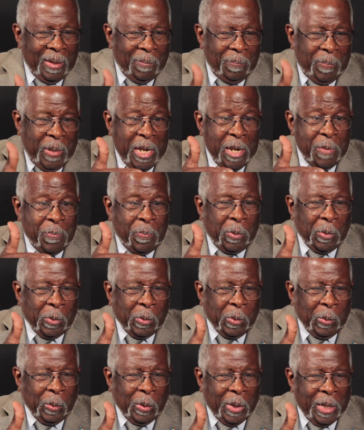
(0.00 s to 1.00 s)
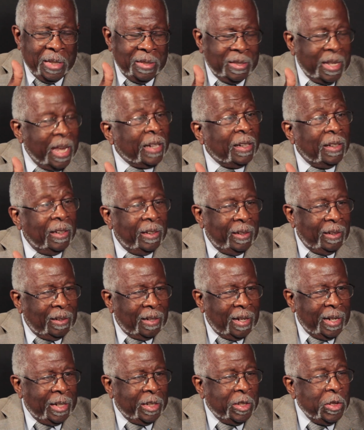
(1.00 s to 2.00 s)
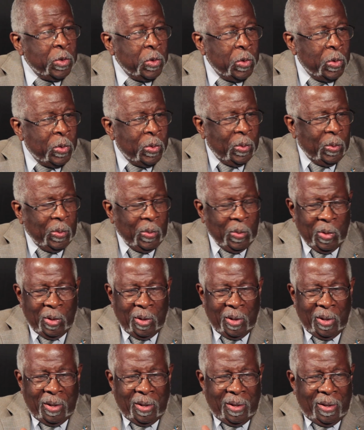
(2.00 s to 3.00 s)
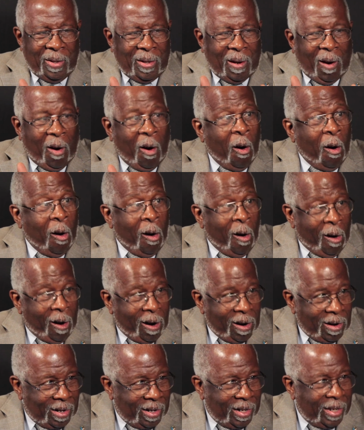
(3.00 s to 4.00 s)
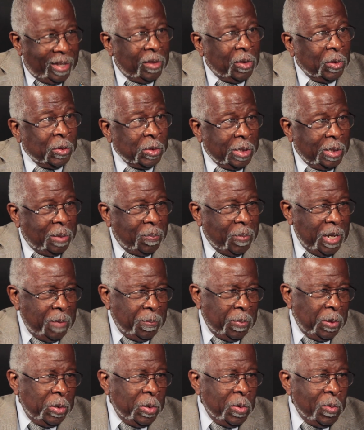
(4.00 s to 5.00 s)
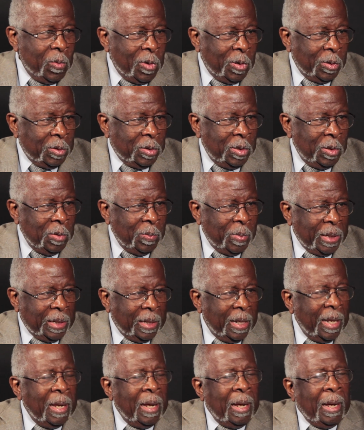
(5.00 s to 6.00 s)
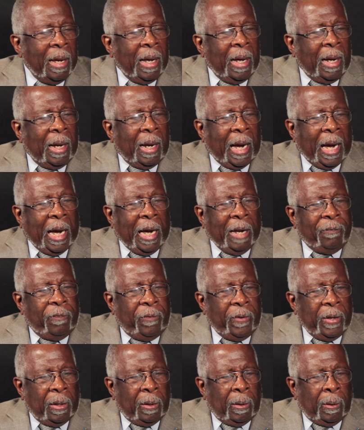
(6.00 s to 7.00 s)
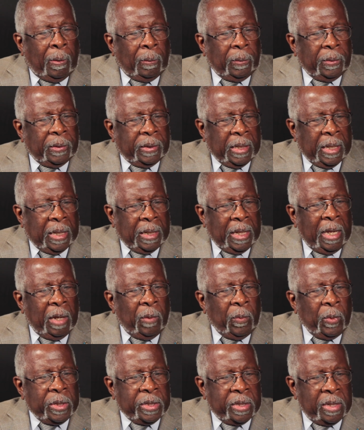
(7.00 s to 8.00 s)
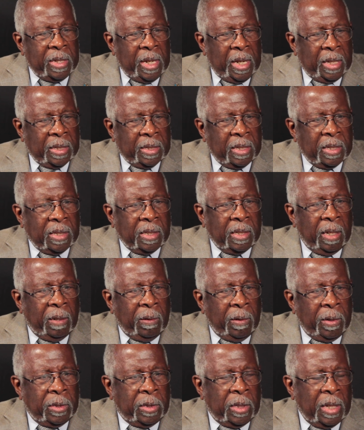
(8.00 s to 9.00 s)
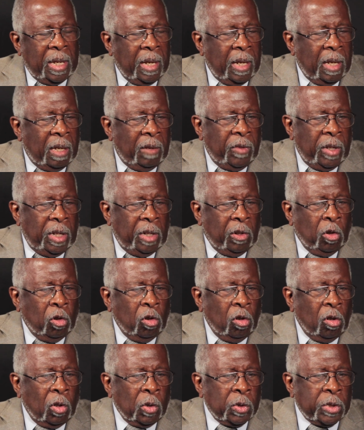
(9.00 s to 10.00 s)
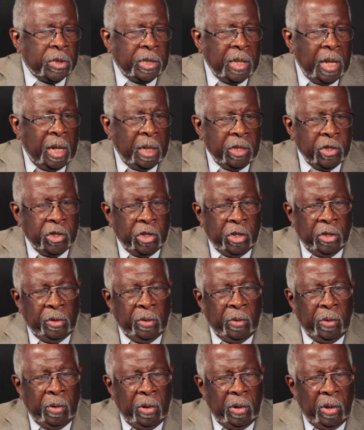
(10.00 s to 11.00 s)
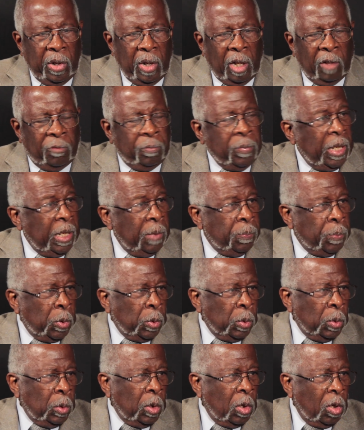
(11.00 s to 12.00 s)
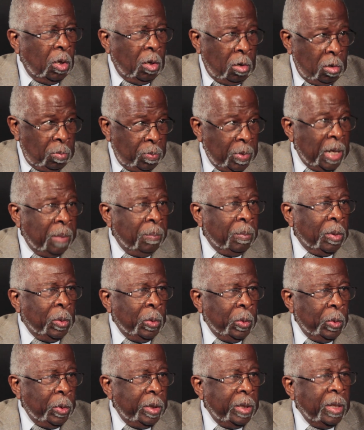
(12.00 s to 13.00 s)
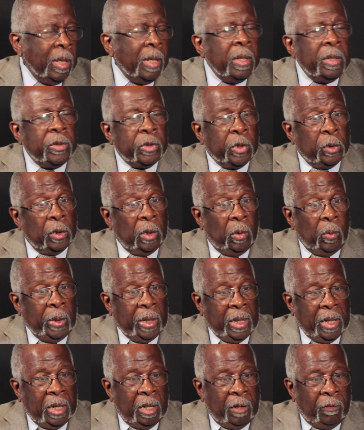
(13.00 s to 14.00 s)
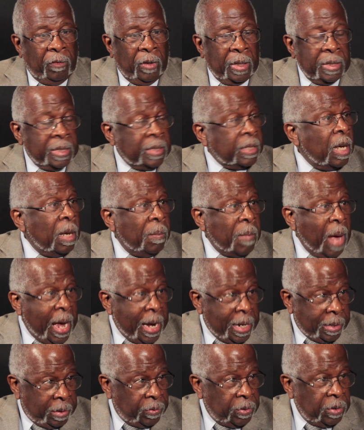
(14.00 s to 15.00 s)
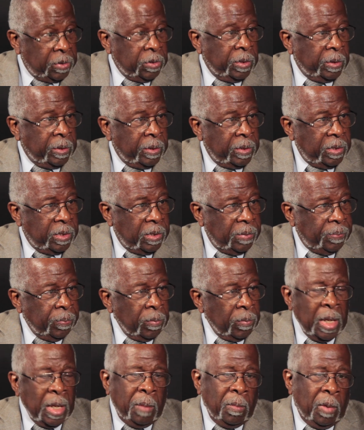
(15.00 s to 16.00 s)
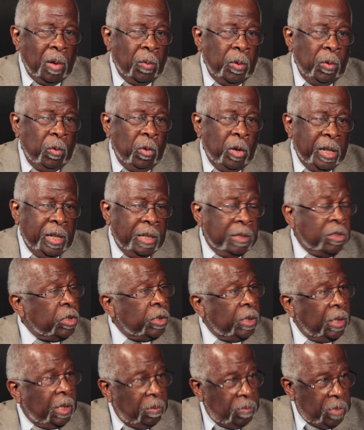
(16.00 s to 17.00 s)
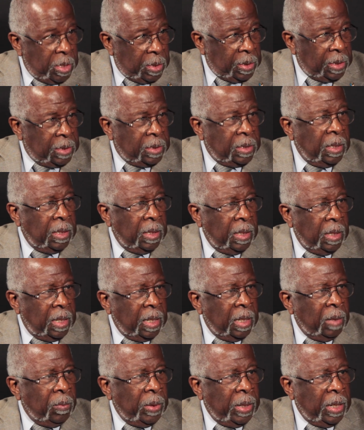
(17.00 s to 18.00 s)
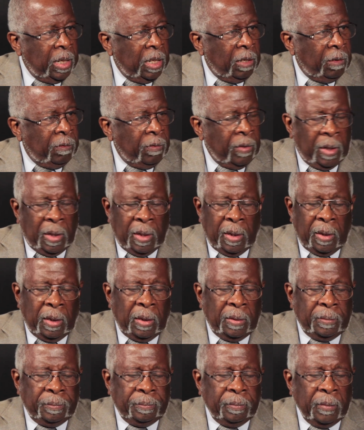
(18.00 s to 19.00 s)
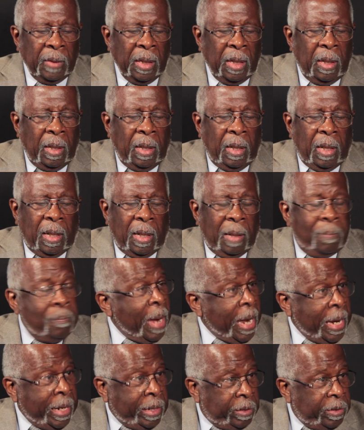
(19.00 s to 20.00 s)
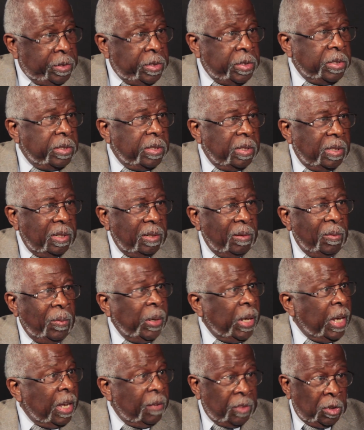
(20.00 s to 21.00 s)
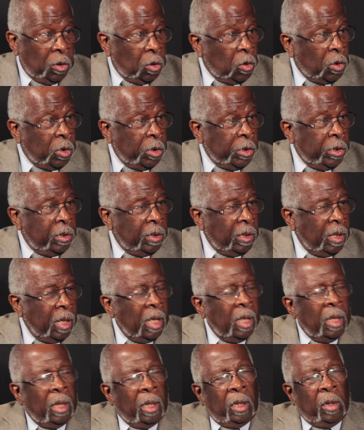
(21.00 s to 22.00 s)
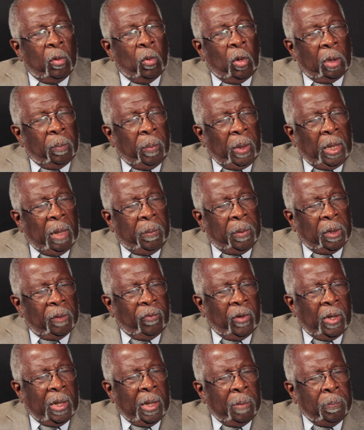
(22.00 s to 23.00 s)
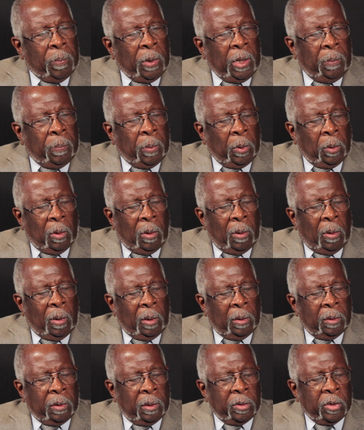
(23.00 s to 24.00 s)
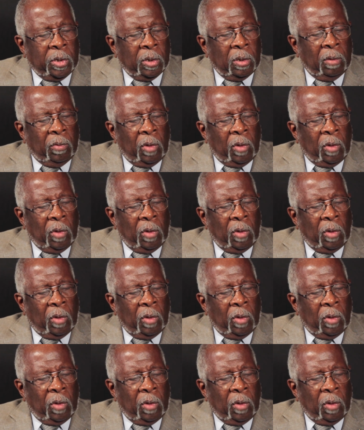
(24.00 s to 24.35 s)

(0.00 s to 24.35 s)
people exactly like you are, and those are the people you want to. But I felt that it was necessary to have a cross section of people on my board. Certainly, we have some out of the church, but we went into the community, and we have bankers, we have a lawyer. You want to be able to find people to serve